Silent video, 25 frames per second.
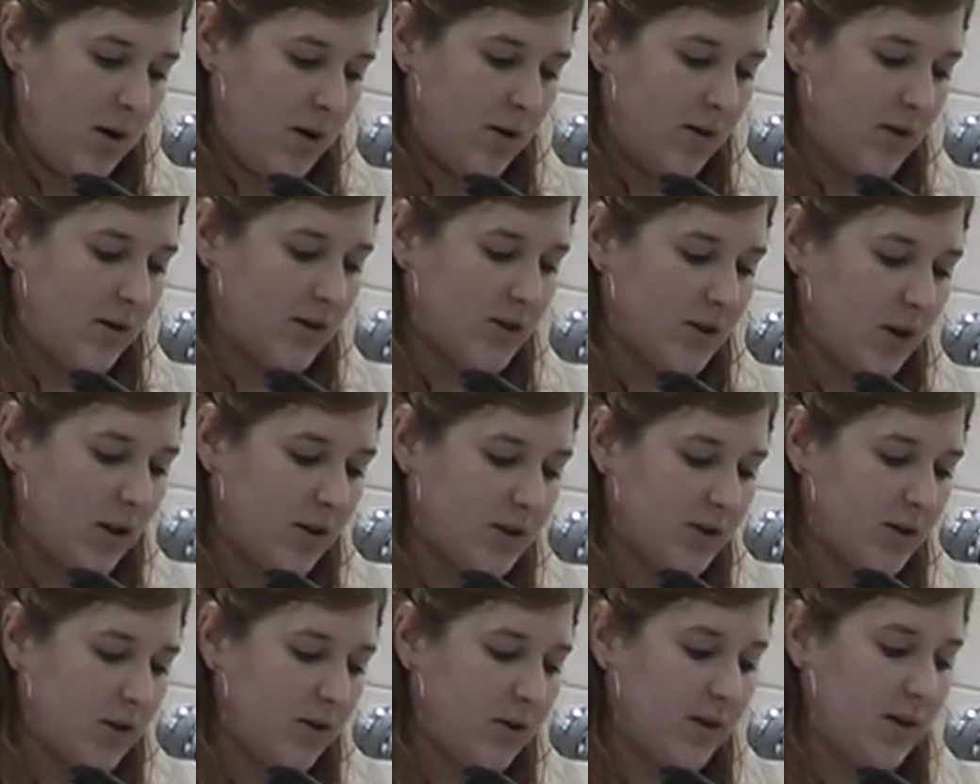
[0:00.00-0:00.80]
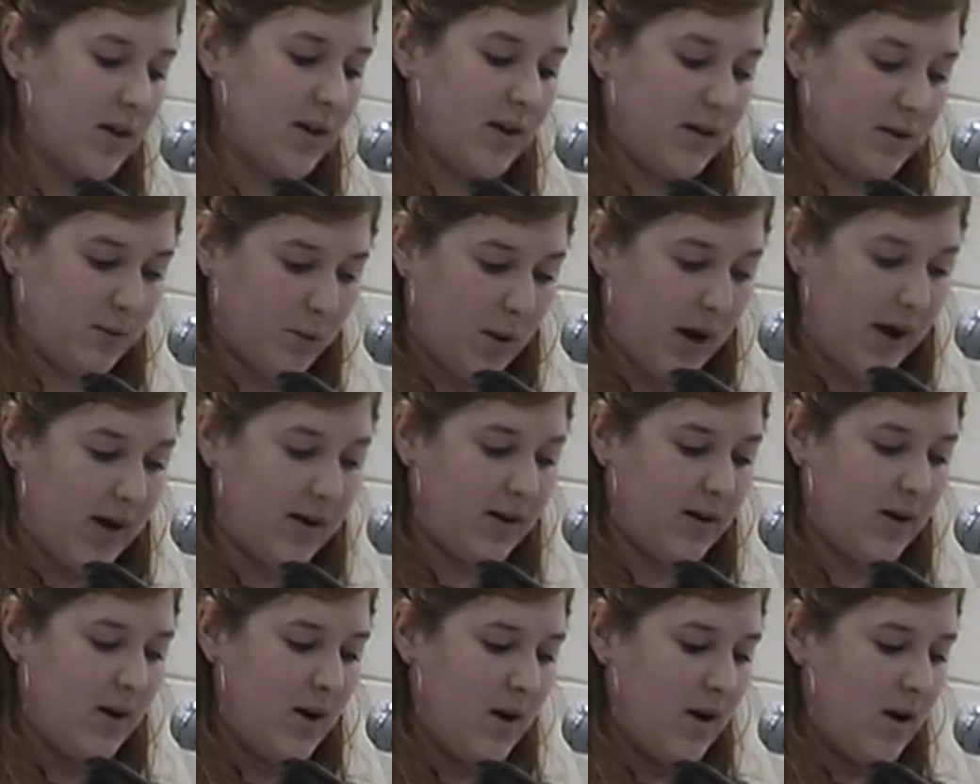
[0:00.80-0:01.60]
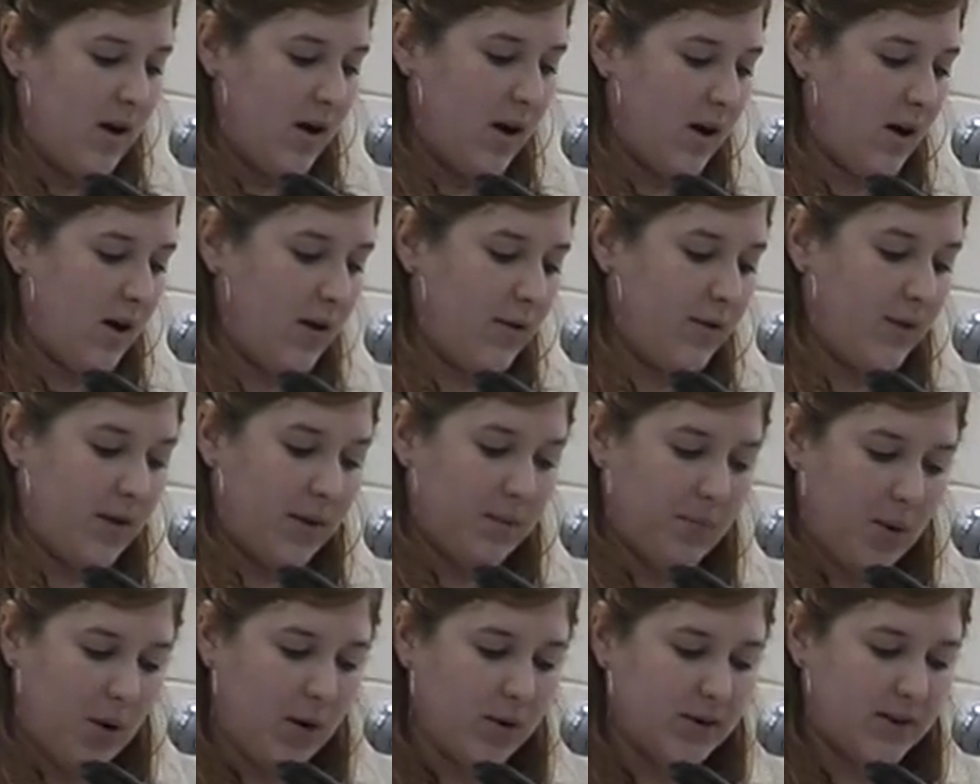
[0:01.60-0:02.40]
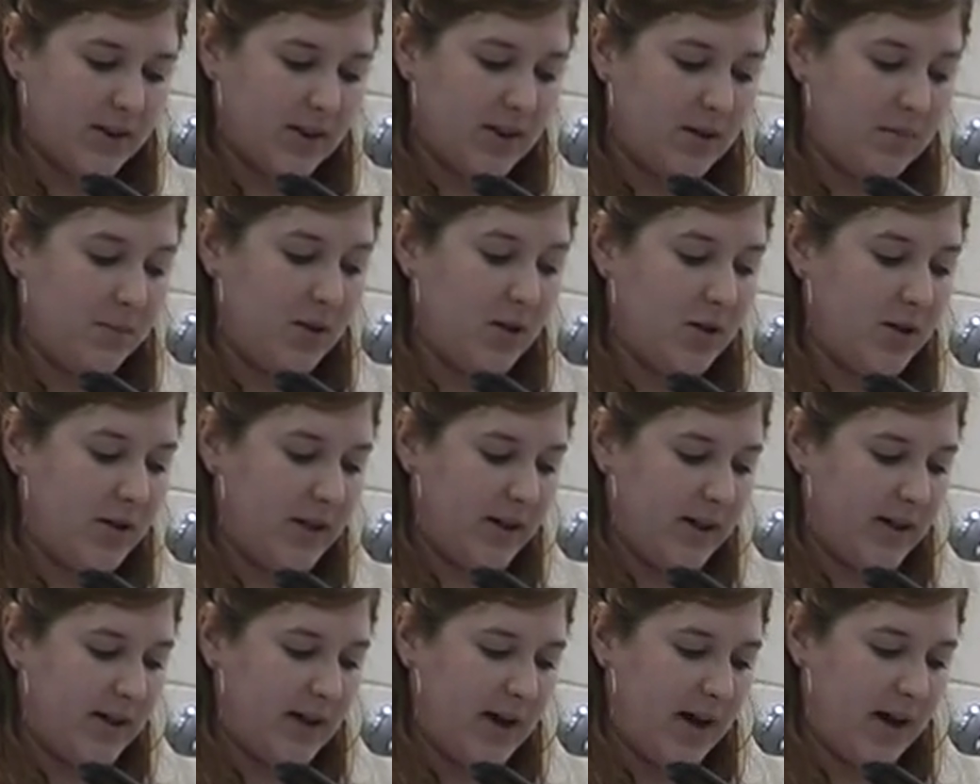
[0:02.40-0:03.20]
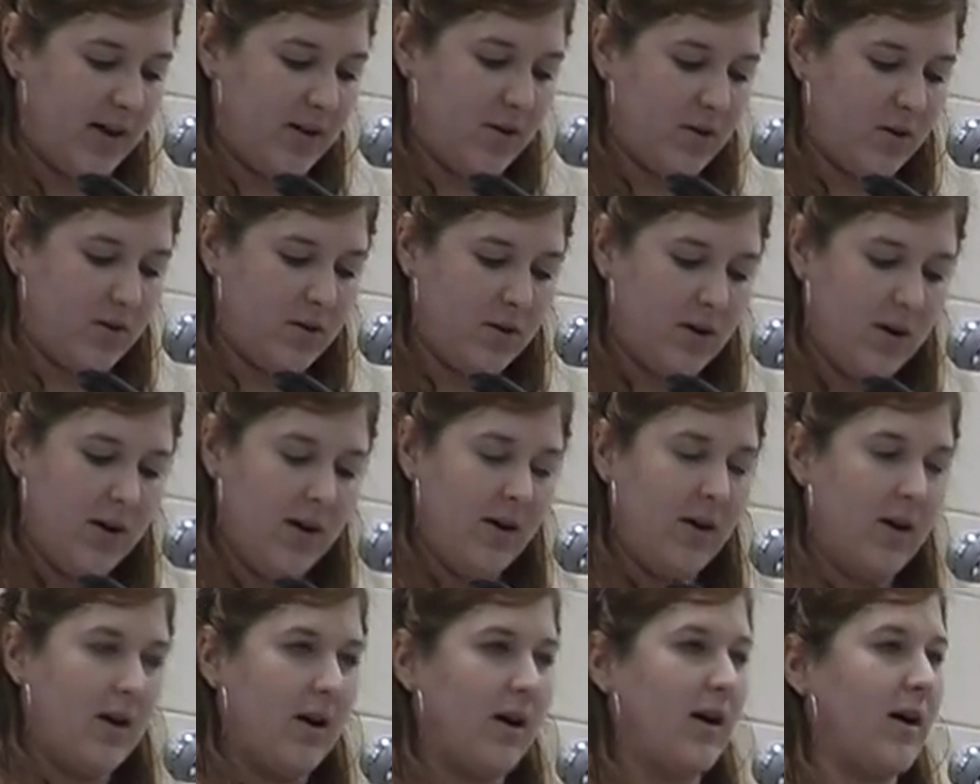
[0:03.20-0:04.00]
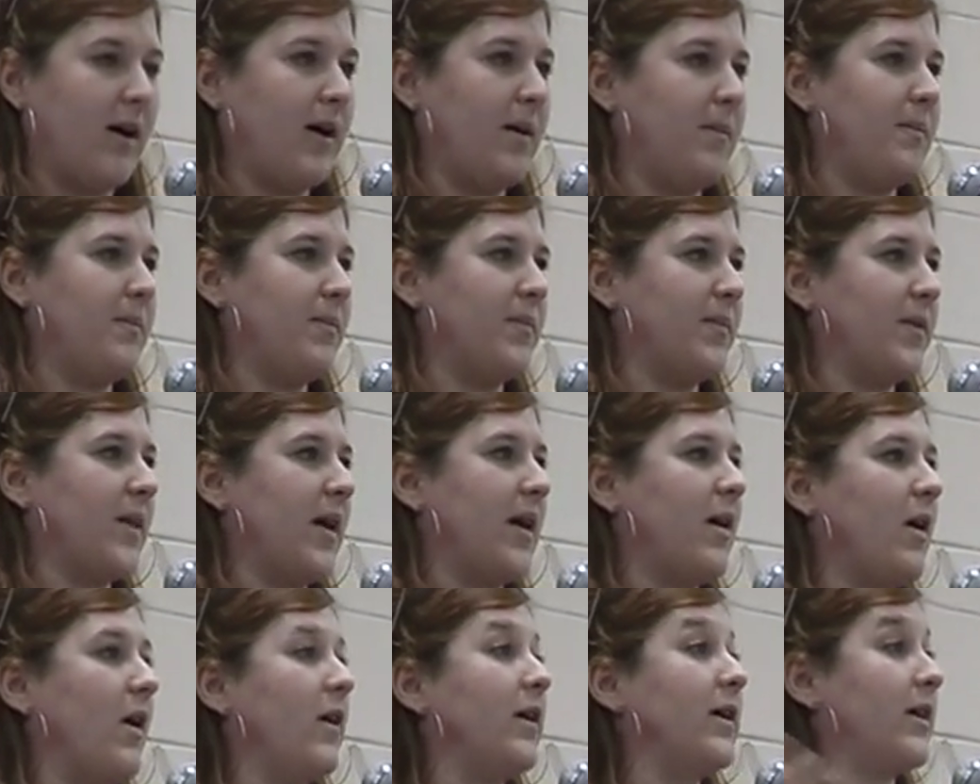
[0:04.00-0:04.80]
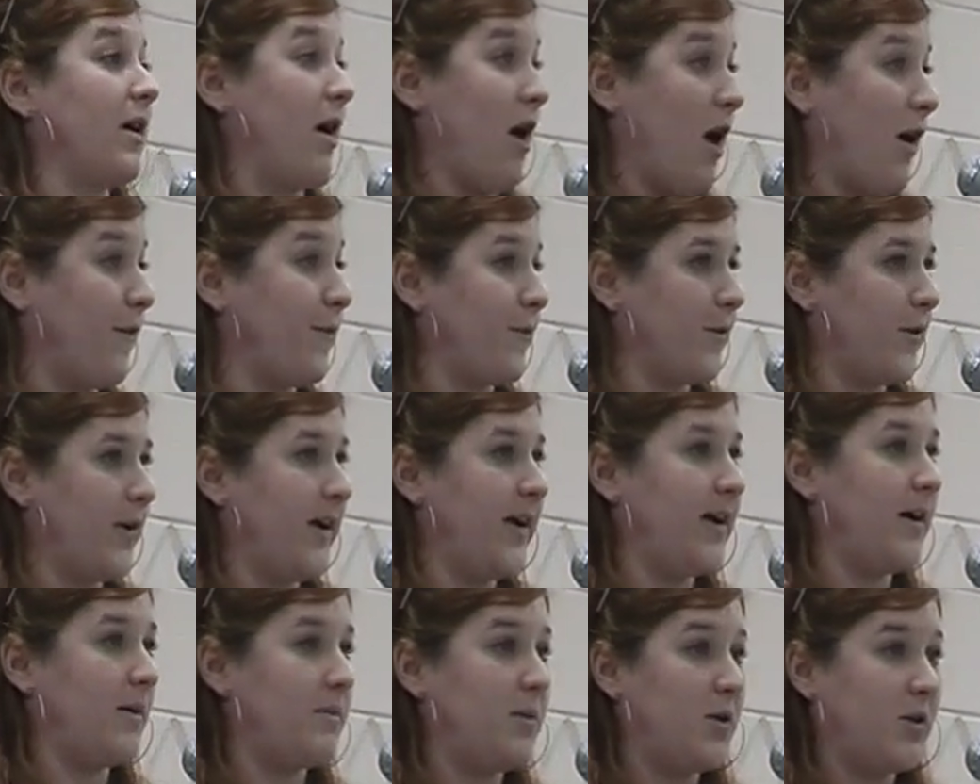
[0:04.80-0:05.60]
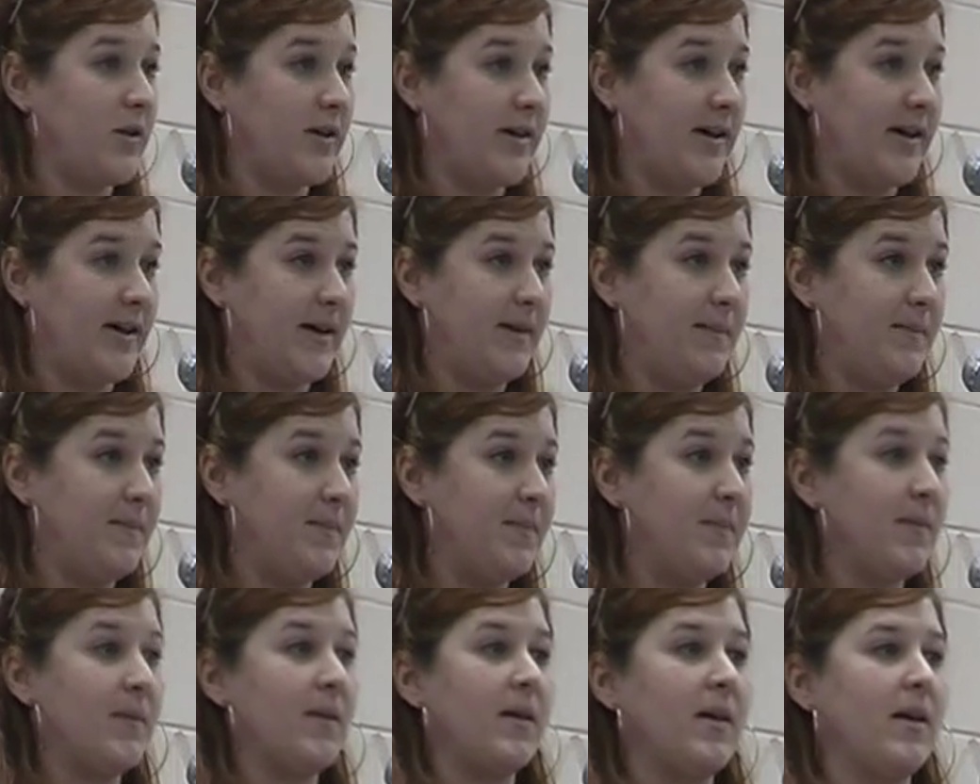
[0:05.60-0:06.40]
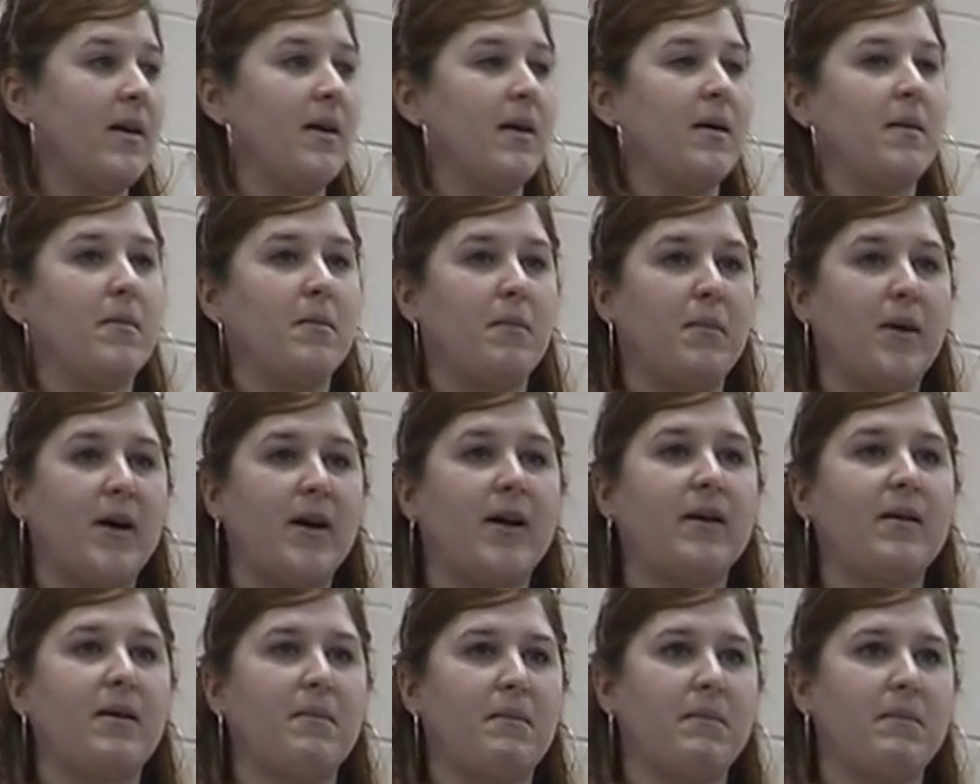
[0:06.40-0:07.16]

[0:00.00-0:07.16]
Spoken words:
There's also the threat of imposing immunity, and I know they call it offering immunity, but